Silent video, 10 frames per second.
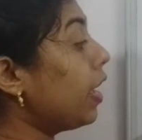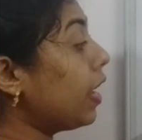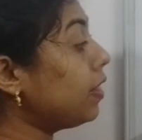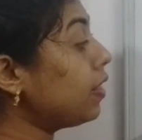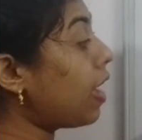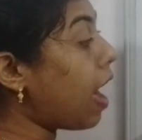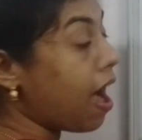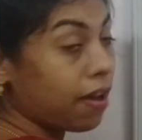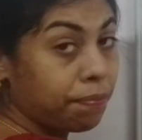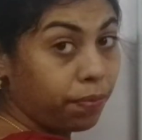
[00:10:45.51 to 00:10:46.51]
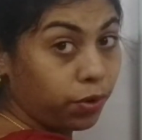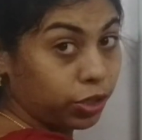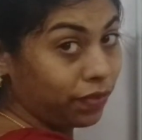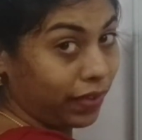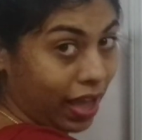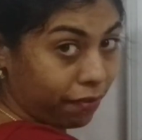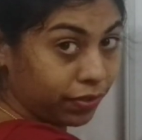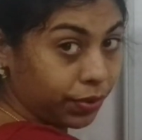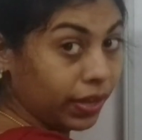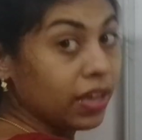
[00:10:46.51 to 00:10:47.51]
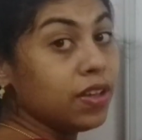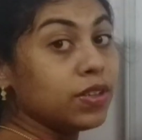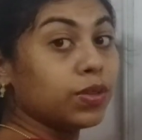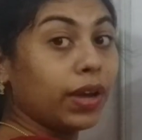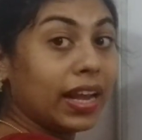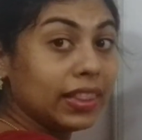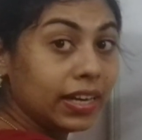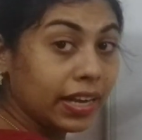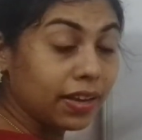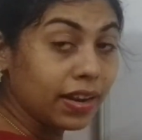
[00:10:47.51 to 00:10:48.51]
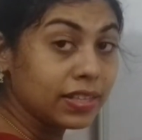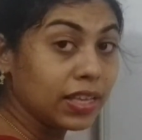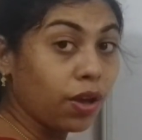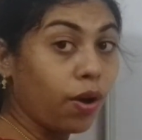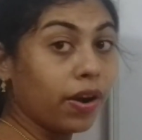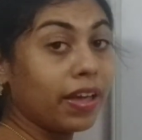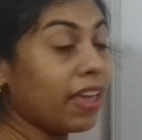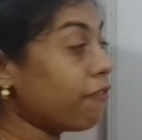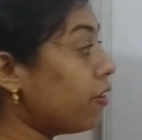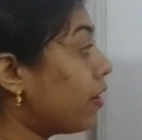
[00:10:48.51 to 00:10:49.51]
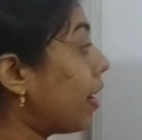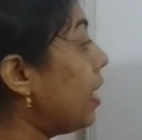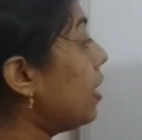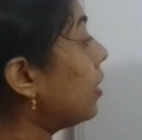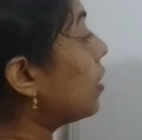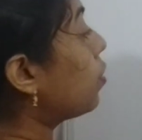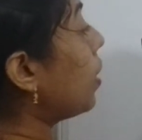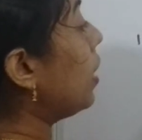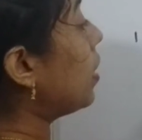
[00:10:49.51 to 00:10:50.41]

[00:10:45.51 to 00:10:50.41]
In the R portion, we have 3. So in the decreasing order, if we write the 3